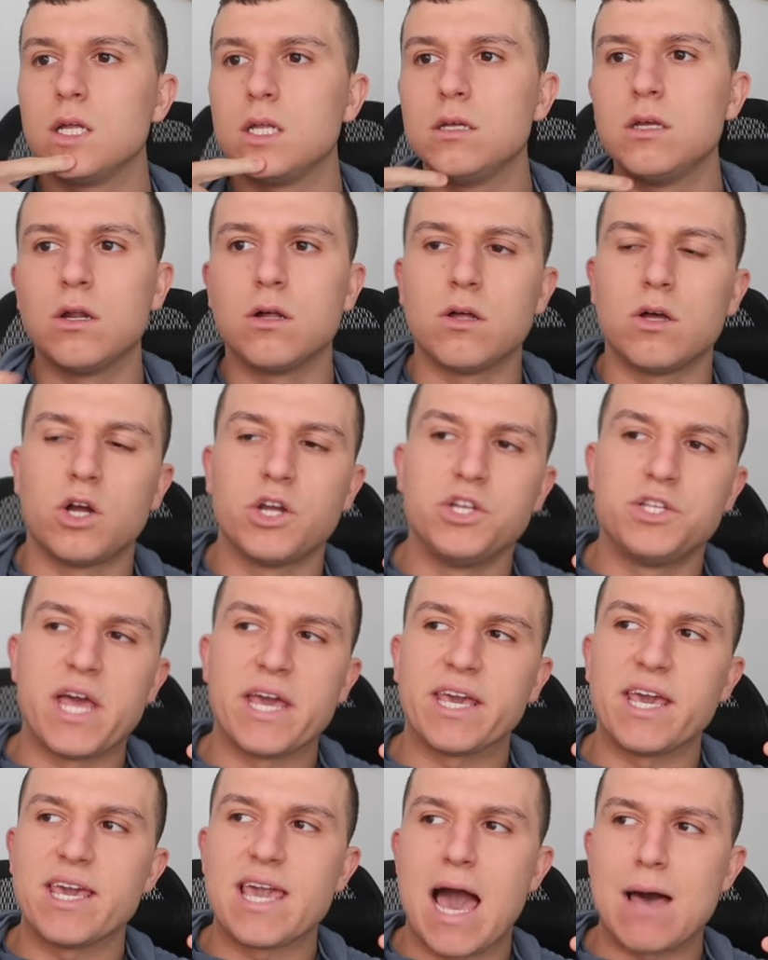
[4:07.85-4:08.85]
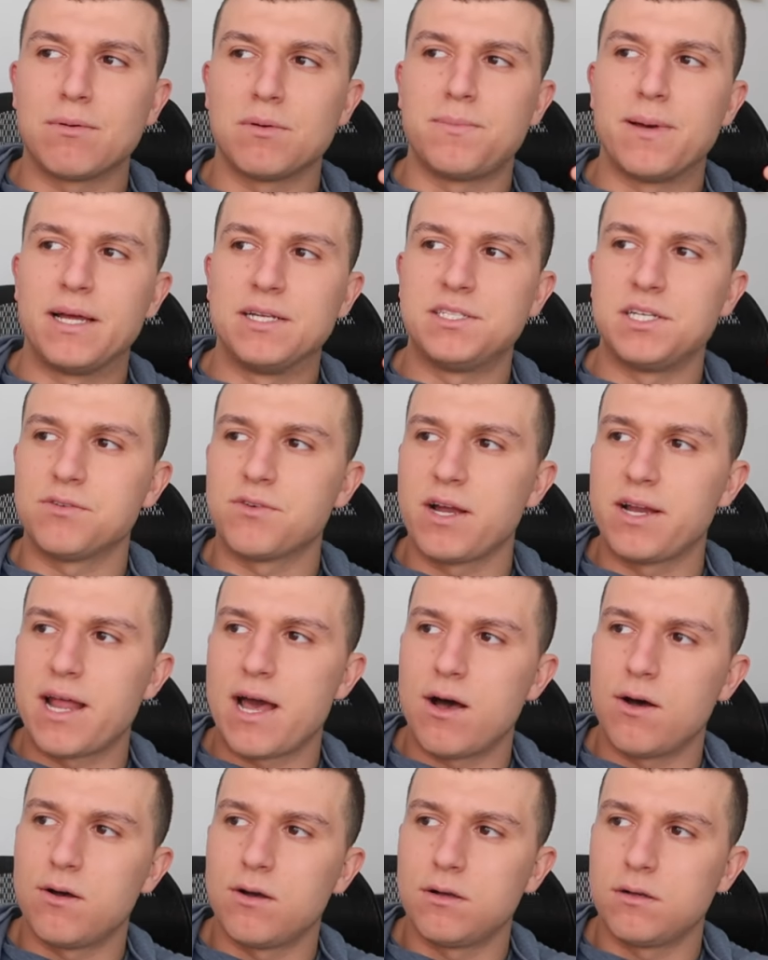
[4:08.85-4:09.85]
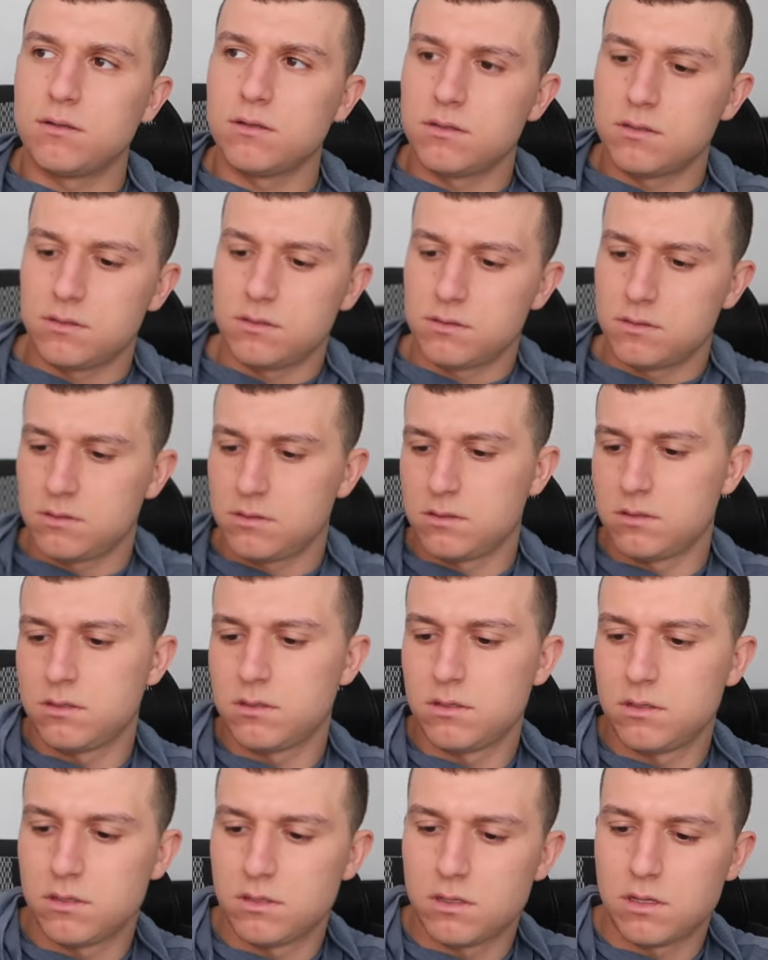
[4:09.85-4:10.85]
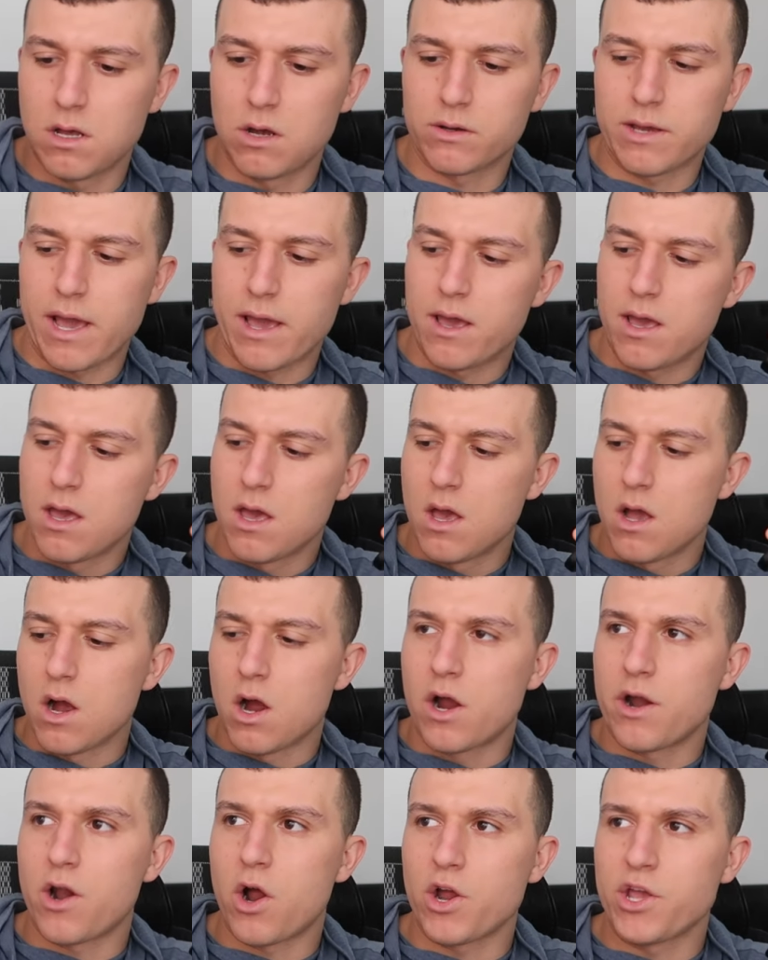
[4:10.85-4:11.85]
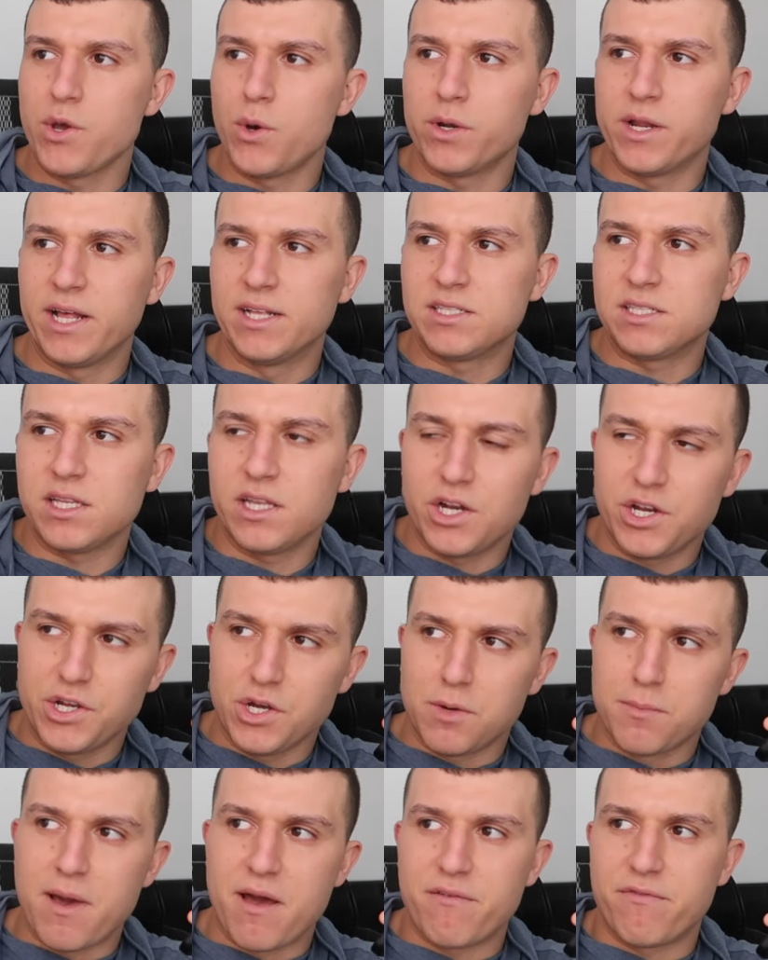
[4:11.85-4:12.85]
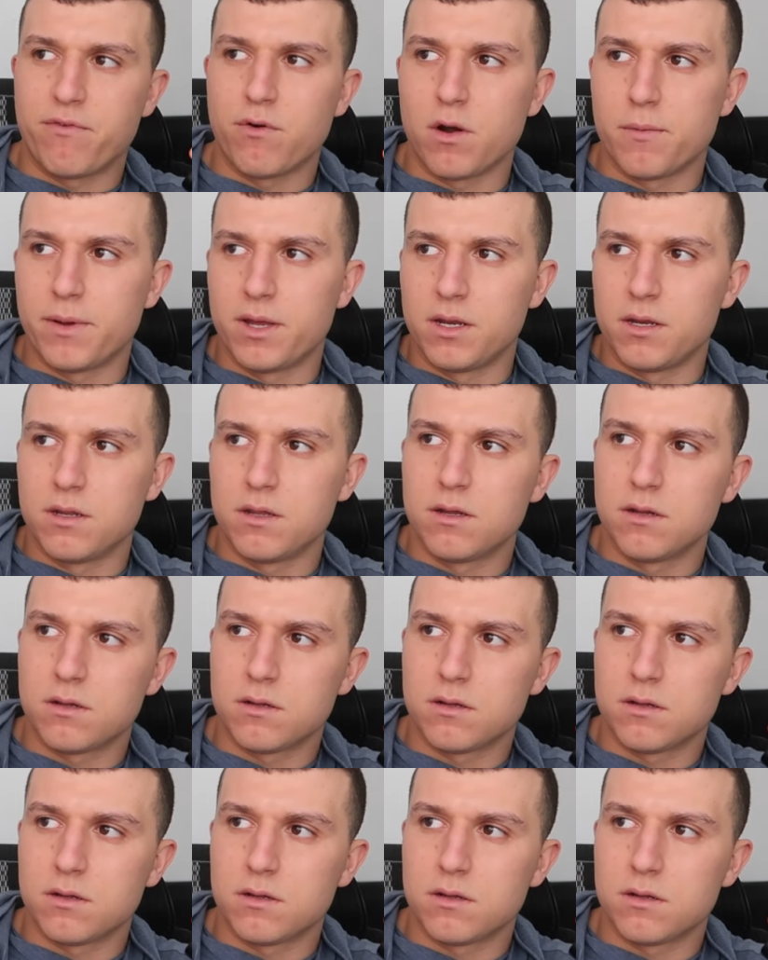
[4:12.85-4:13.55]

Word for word: You know, are you taking gabapentin right now? No, no, no. Okay. Are, are you on insulin or are you on metformin?